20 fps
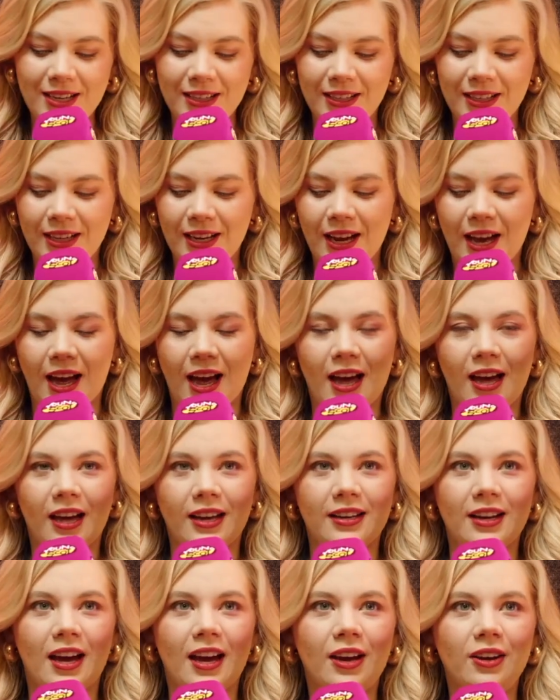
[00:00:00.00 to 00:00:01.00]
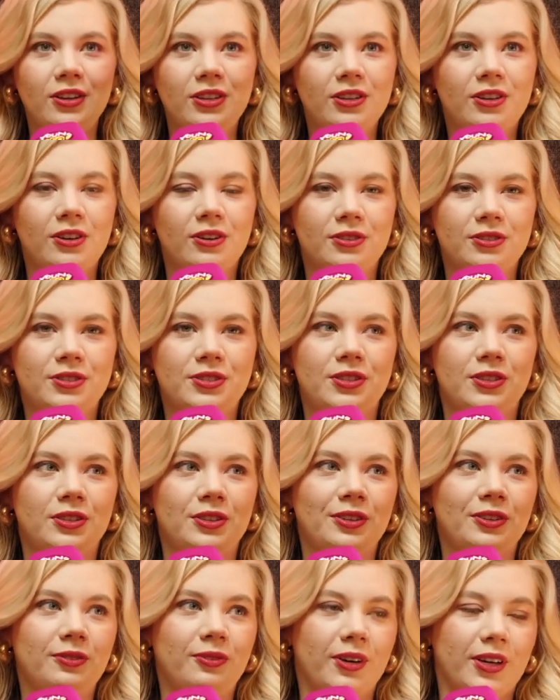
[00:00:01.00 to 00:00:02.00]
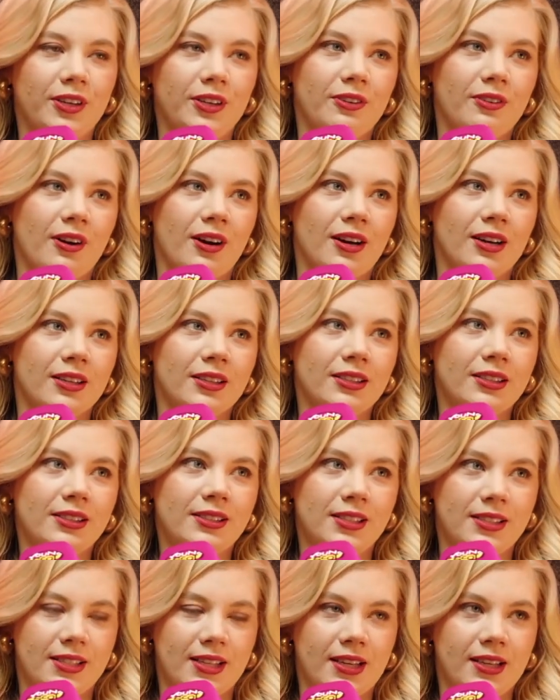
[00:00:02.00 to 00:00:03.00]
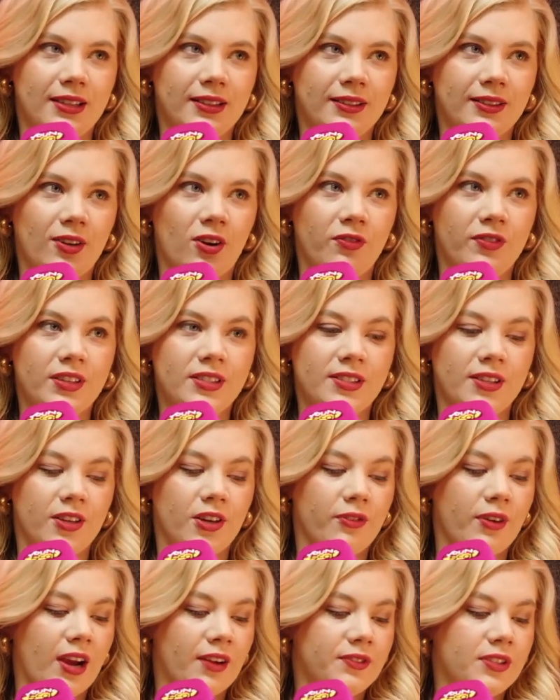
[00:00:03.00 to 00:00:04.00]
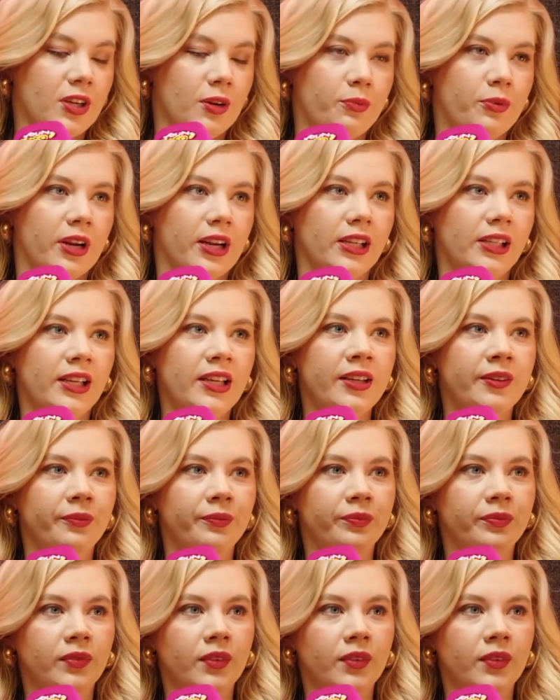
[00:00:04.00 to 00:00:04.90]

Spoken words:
Wow. And how you got to where you are today. Obviously, you arrived here pretty late.